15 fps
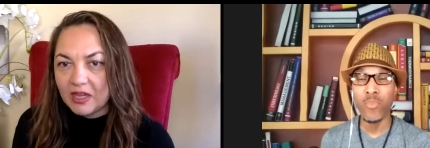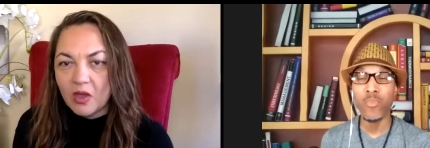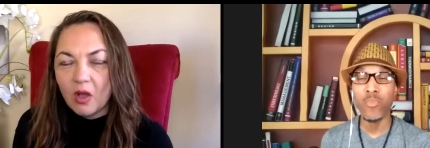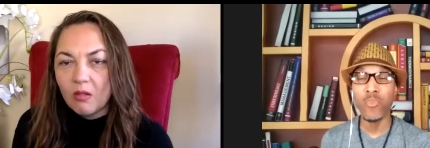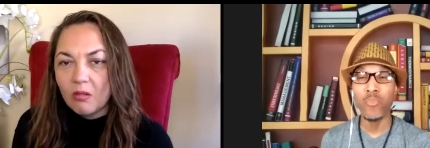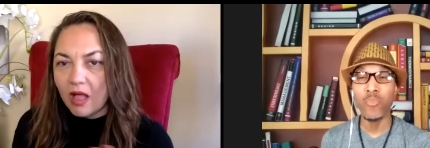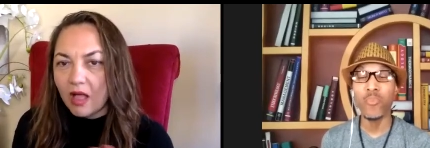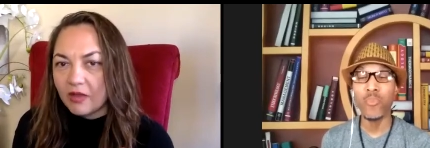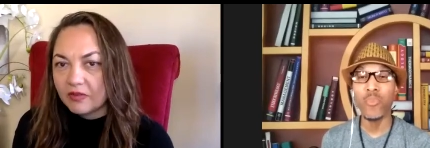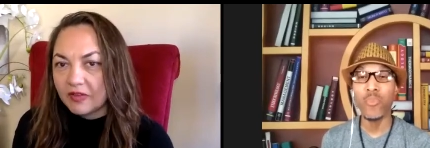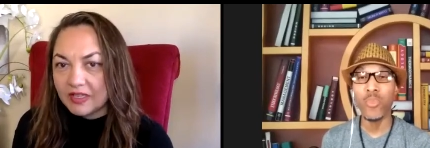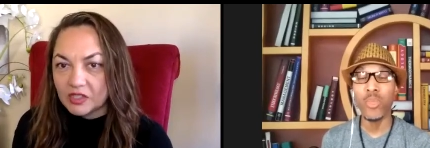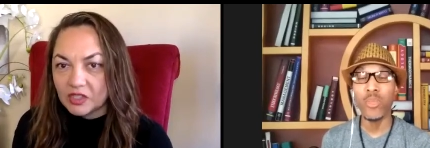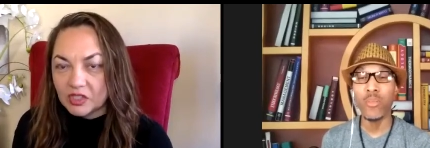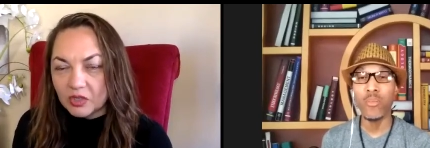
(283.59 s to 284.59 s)
Speaker 1: know a lot of
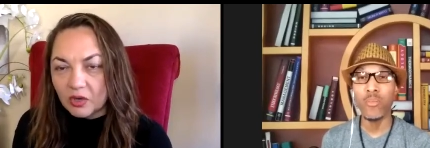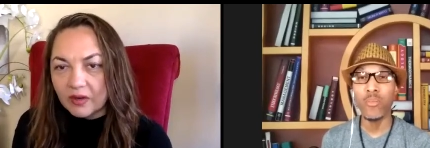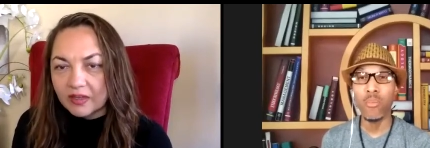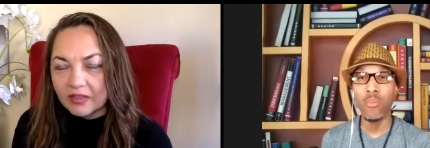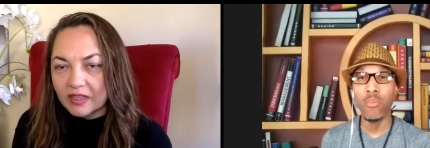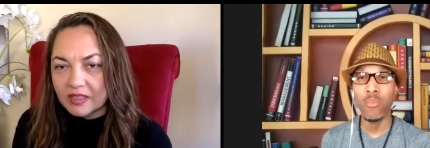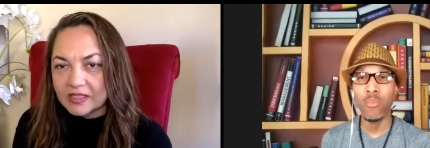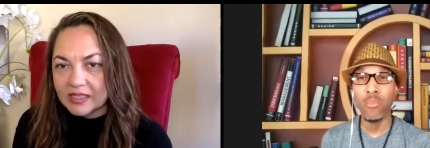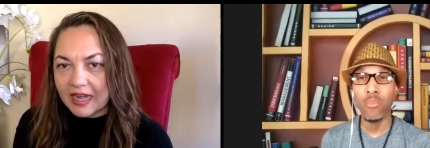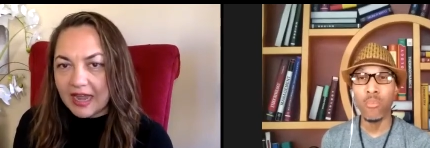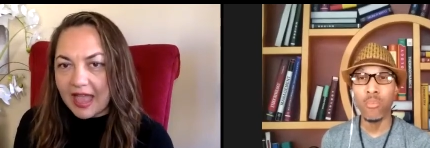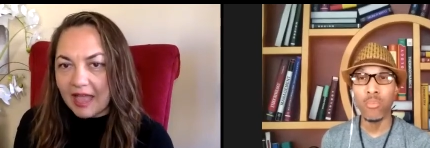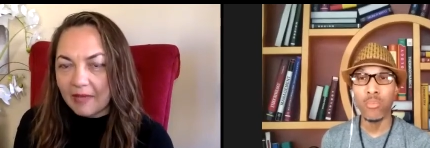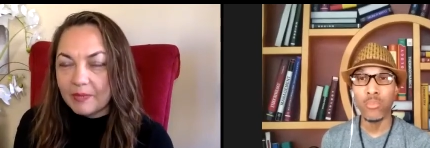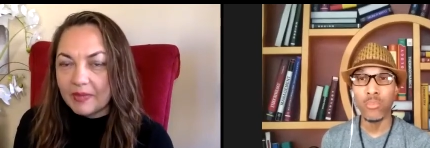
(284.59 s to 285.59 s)
historic things that
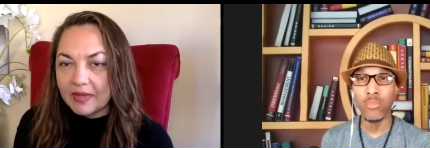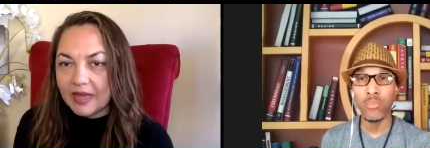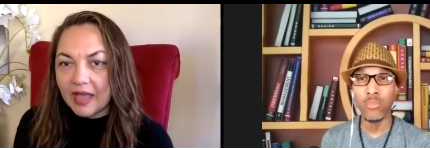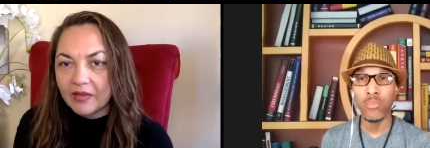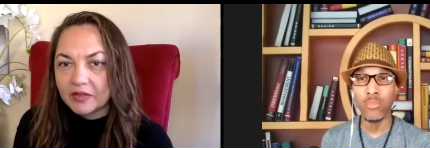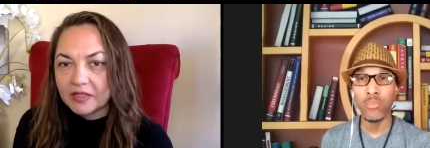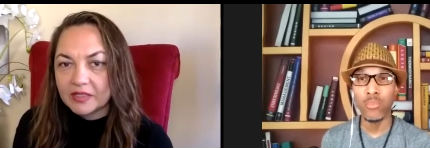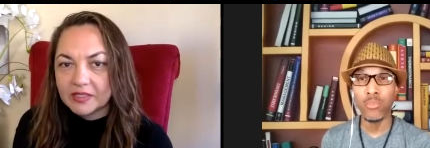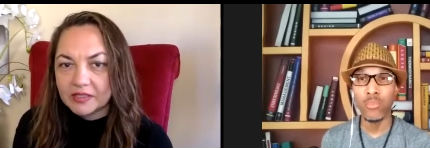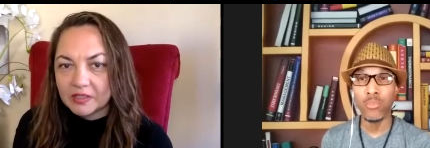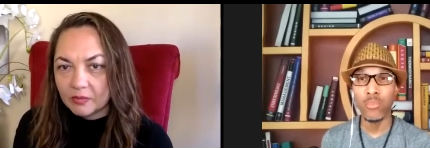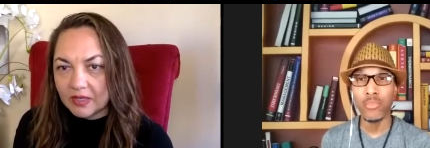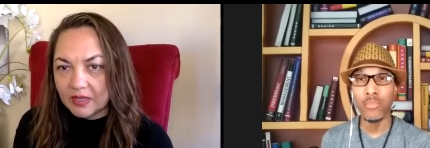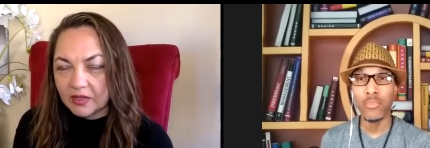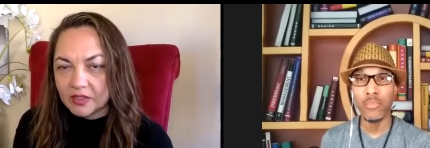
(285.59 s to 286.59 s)
happened hundreds
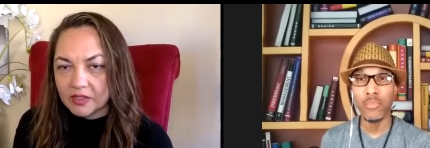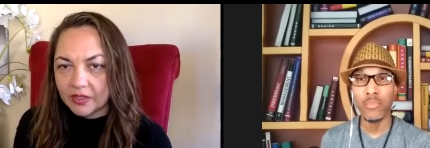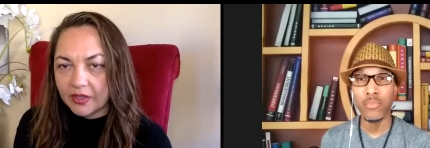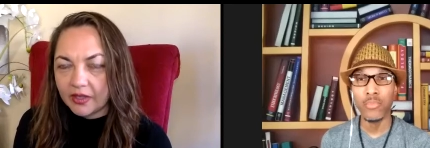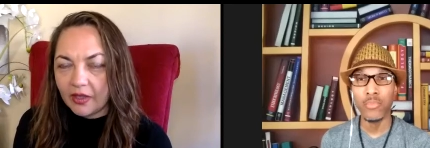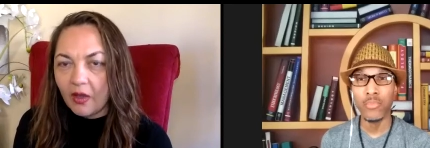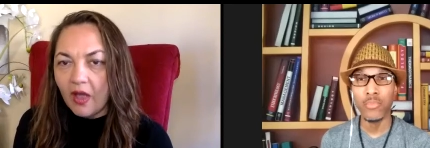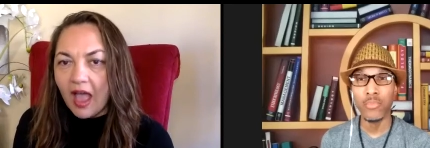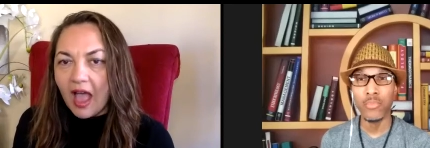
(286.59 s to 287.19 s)
some years ago.